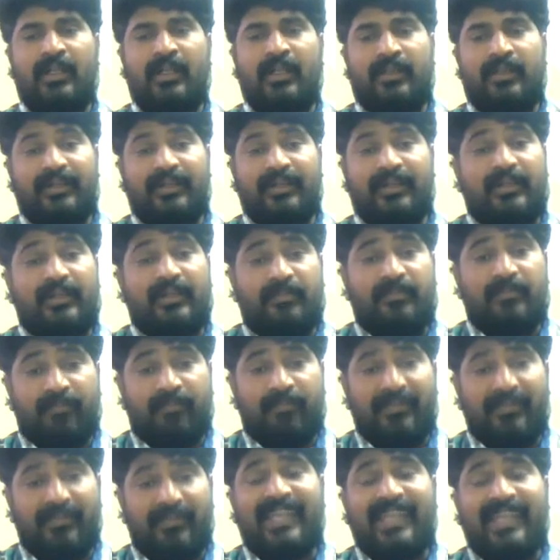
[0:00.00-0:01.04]
that
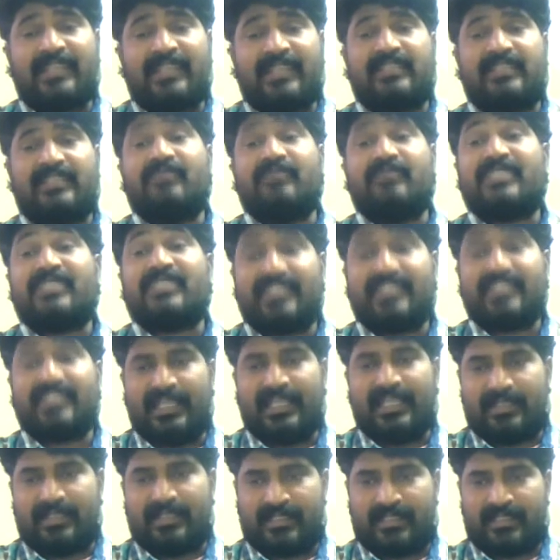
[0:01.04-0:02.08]
makes some
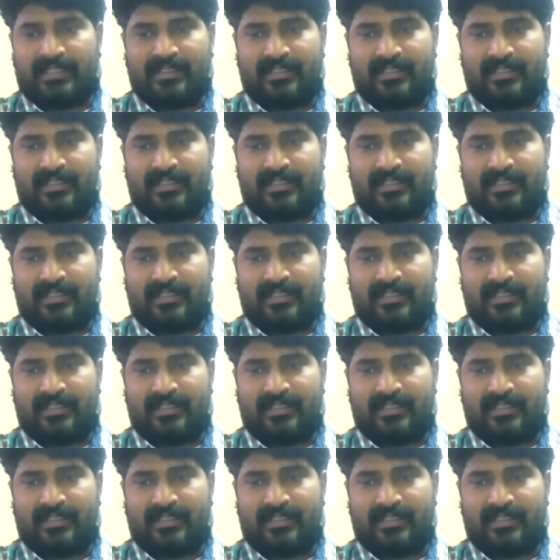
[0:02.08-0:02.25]
sense.